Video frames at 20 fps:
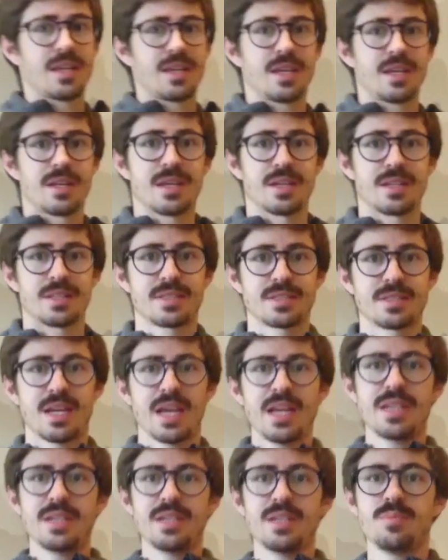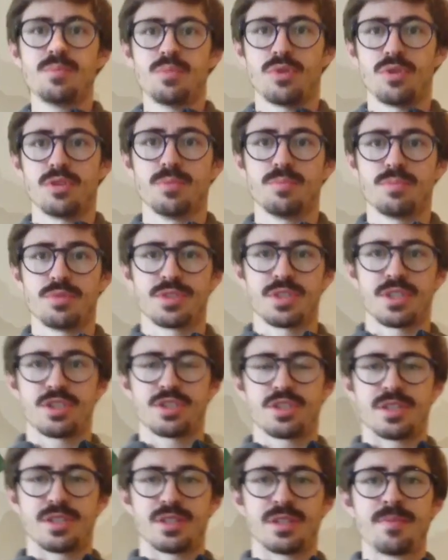In a Stein pull
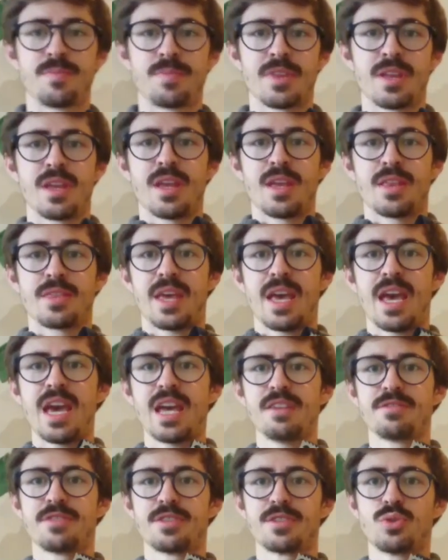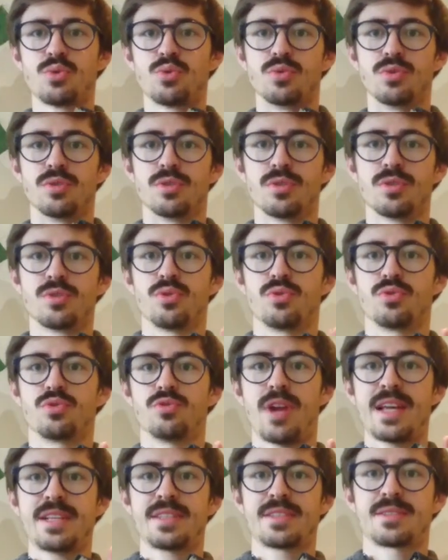position, the head of the tool
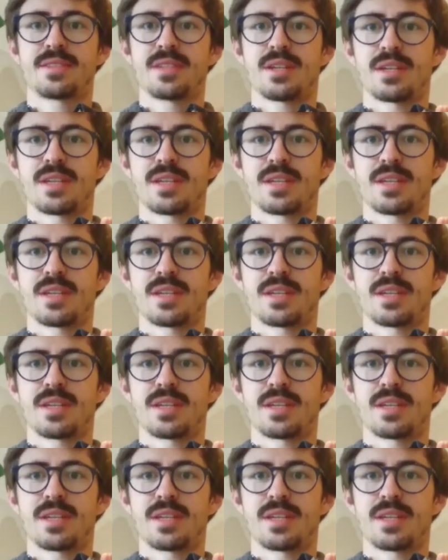rests